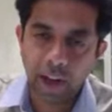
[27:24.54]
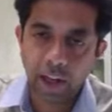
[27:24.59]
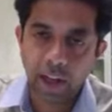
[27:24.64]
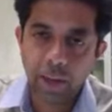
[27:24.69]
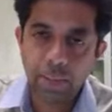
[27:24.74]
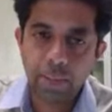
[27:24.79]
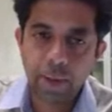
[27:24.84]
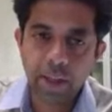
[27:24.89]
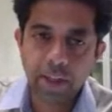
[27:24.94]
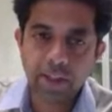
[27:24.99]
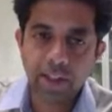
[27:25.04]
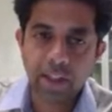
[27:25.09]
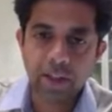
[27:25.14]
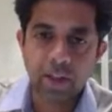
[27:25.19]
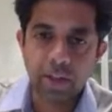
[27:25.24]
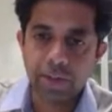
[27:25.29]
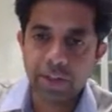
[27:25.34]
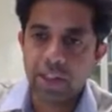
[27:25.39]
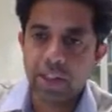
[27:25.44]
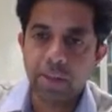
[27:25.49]
of value because
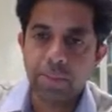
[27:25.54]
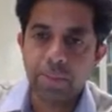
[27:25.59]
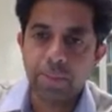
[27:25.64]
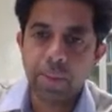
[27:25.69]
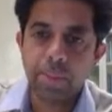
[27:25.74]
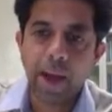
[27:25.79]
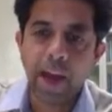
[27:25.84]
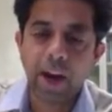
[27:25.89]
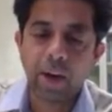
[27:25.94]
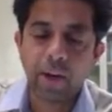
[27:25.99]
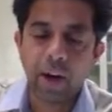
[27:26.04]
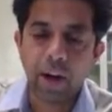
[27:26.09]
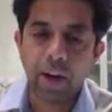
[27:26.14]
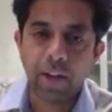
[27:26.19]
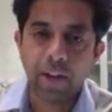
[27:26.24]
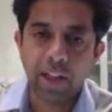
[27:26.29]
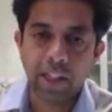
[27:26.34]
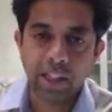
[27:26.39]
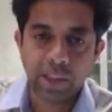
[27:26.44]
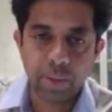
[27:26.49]
that's obviously the
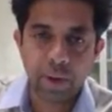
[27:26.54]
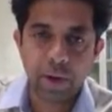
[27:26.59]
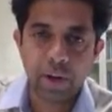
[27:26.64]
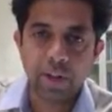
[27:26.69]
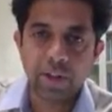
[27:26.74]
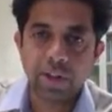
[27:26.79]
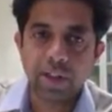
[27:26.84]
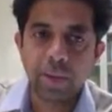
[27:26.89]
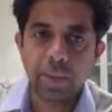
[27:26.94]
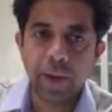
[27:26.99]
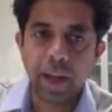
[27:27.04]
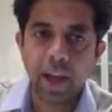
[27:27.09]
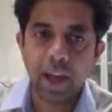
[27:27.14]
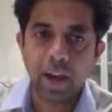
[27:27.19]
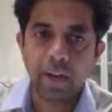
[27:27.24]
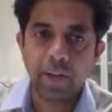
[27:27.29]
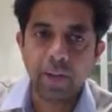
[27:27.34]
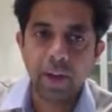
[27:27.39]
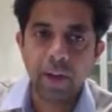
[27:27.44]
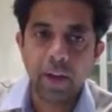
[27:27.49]
background and the experience that we
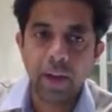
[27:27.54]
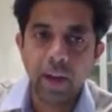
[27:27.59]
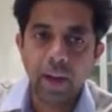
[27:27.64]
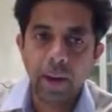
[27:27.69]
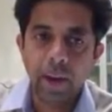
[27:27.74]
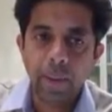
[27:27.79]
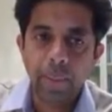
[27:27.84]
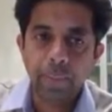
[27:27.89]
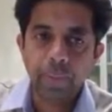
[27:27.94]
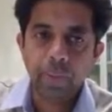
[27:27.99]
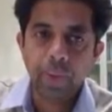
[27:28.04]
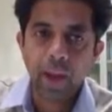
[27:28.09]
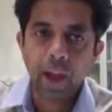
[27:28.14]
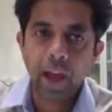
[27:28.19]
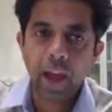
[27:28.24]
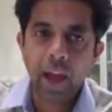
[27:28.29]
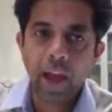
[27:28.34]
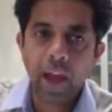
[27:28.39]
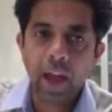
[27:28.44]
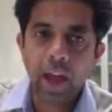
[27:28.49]
have.
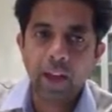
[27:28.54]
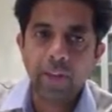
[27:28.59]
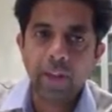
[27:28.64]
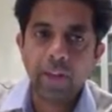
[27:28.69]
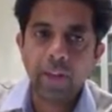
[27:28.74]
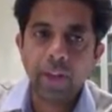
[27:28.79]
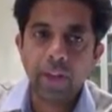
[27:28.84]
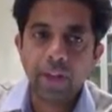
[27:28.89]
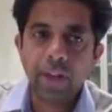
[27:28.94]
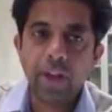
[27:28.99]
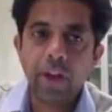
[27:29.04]
Uh, and then the